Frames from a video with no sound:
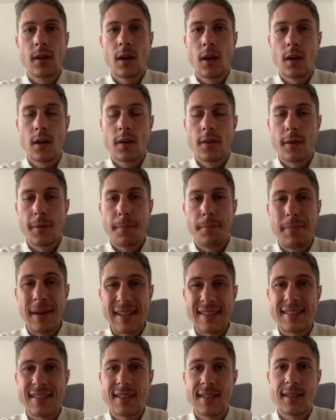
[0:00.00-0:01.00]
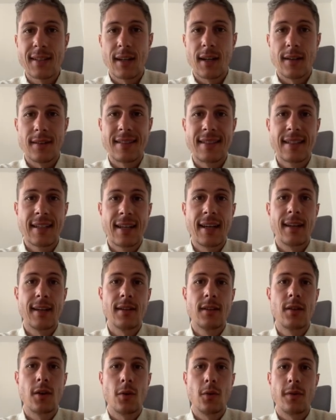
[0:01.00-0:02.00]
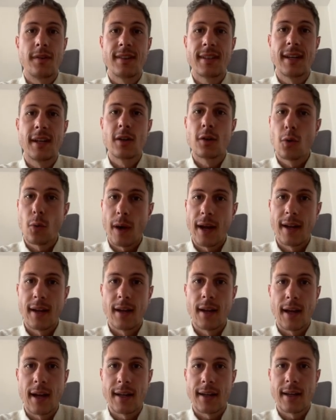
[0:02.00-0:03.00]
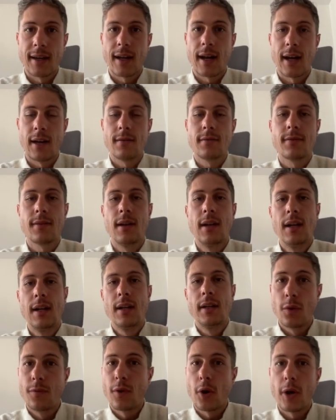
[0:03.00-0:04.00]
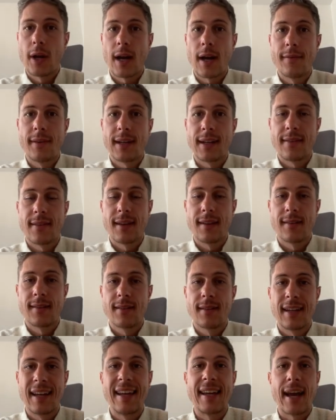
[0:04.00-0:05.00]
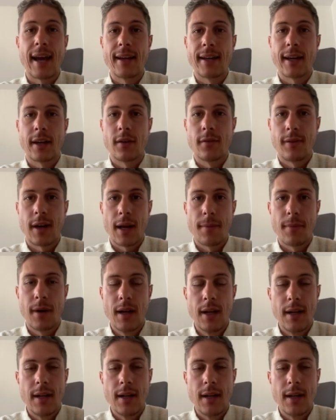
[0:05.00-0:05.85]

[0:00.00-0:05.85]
the, the best uh, skin tone, skin grain I can have to avoid having this AI kind of vibe.